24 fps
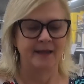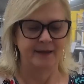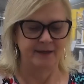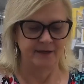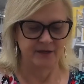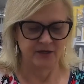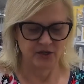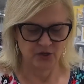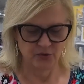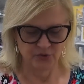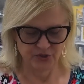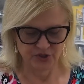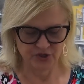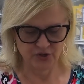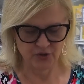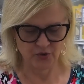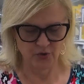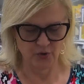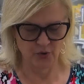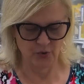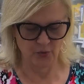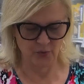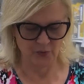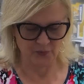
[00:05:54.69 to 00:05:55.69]
way. You
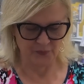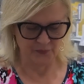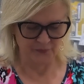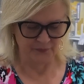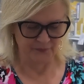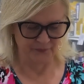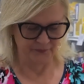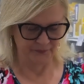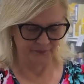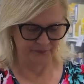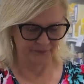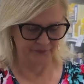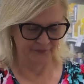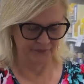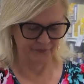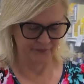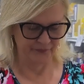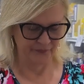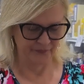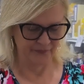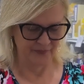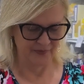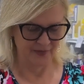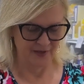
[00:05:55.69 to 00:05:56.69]
do?
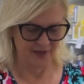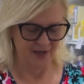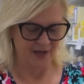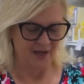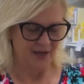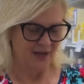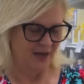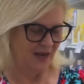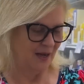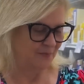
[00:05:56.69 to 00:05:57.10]
Yeah.